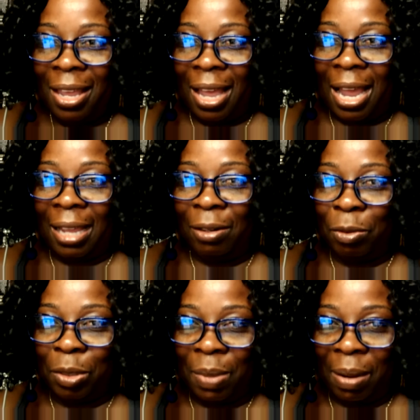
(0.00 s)
I
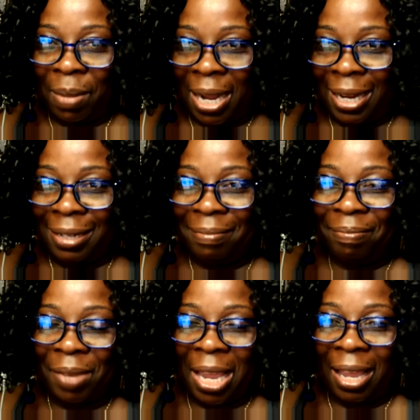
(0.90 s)
lose my
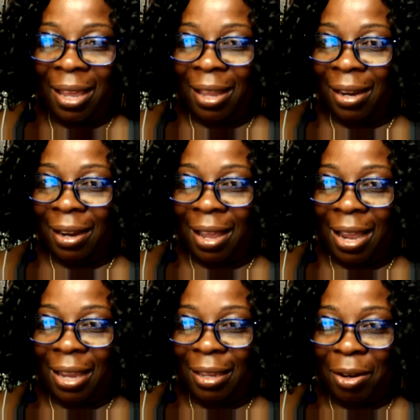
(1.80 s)
mind. And,
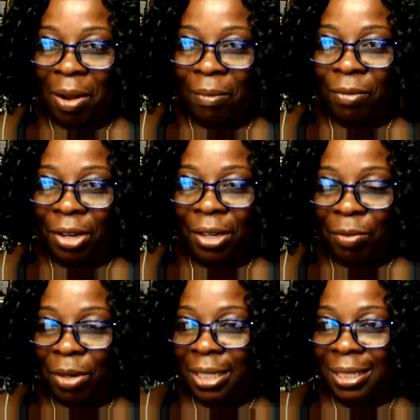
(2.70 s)
I'm really,
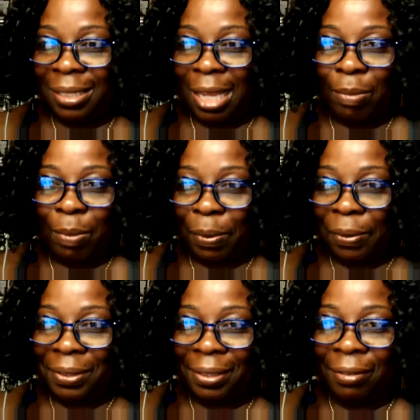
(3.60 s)
really a stable
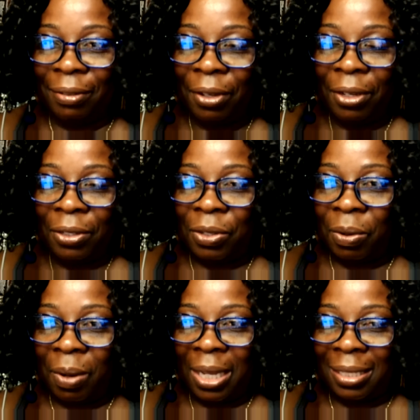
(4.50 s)
person.
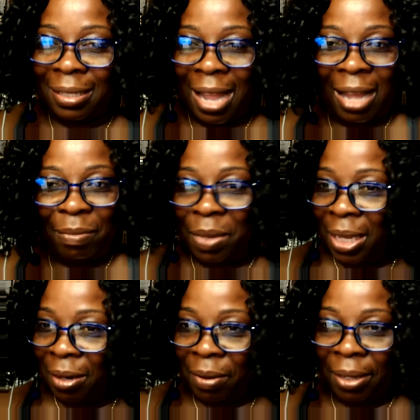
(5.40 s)
So it's not
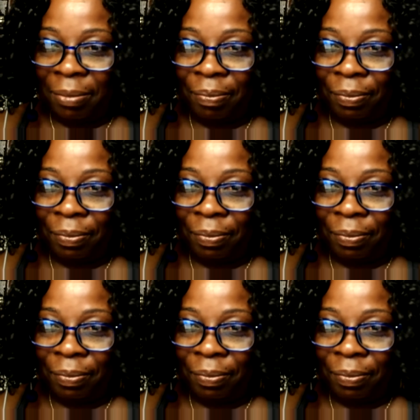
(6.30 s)
me at all.